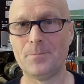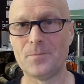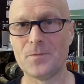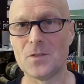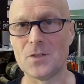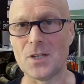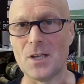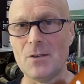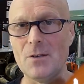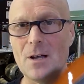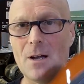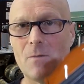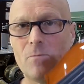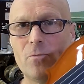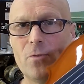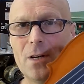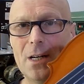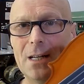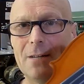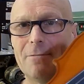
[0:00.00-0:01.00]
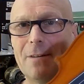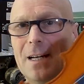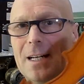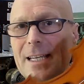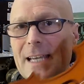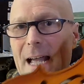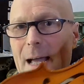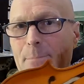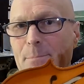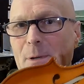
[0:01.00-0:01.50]
So I'm really, really
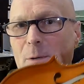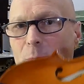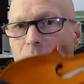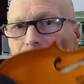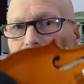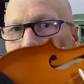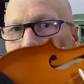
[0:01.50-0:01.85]
happy with the